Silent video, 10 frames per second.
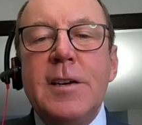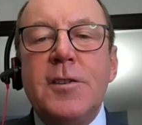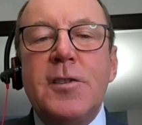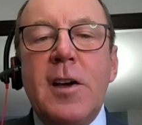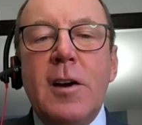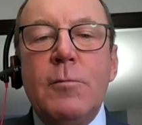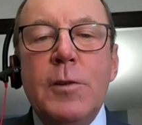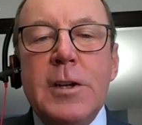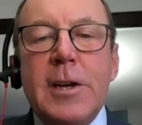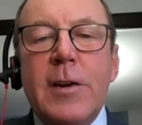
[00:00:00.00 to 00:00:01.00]
It's a
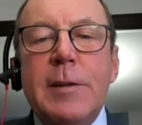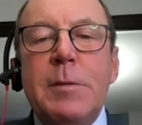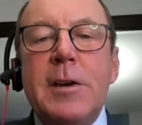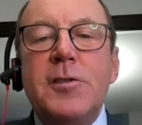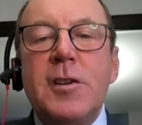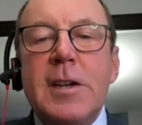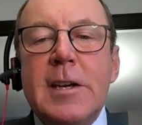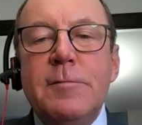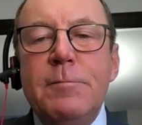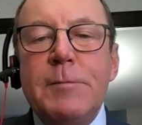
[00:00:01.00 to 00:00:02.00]
really great place to
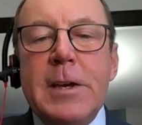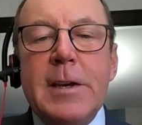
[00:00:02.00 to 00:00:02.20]
live.